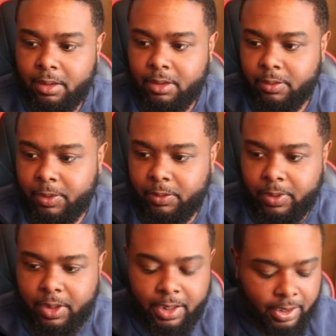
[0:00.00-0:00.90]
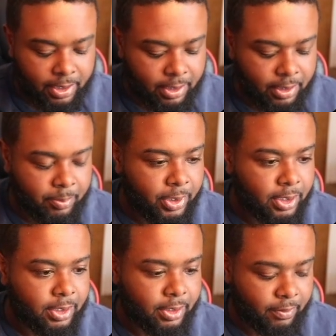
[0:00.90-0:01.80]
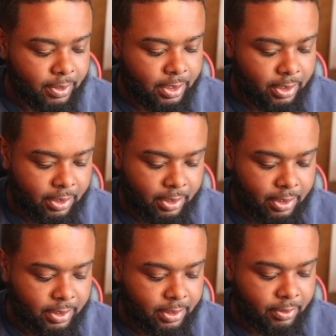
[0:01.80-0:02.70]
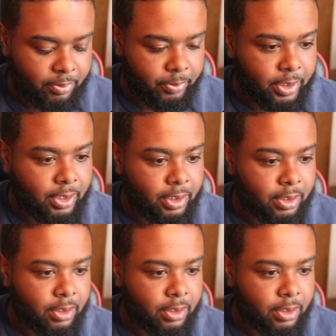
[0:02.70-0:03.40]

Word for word: So we do need a dependency array and it's just going to be